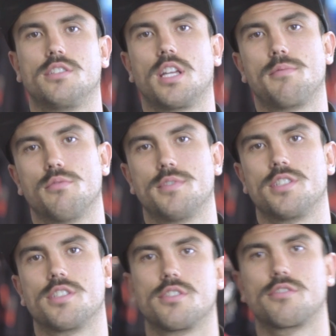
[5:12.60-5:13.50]
keeping them at
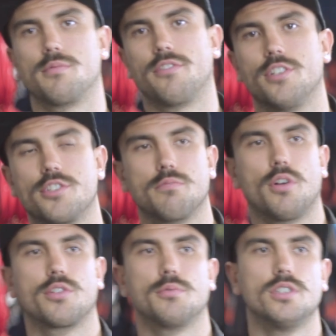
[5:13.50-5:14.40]
distance from the fish if
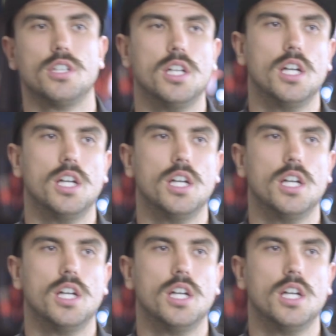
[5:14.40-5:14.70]
possible.